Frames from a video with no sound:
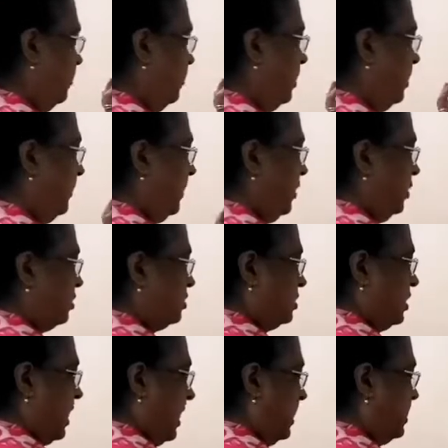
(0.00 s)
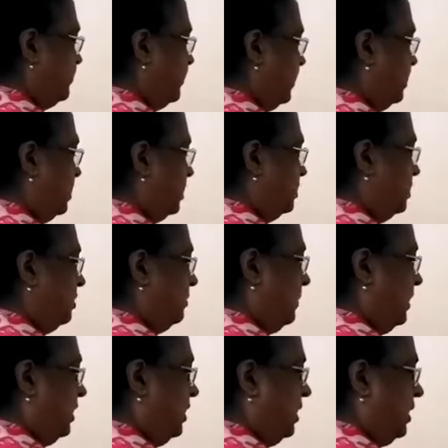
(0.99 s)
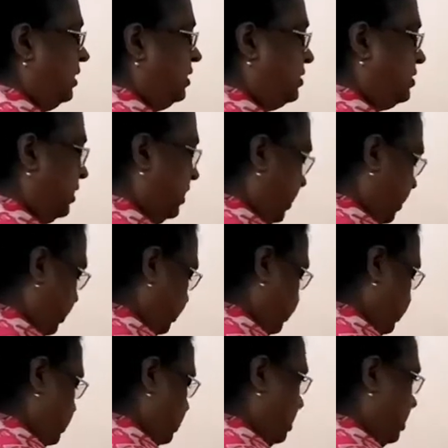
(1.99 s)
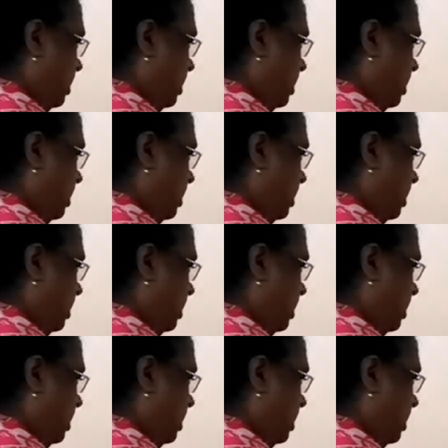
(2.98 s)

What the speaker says: will be oxidized with other metal is reduced,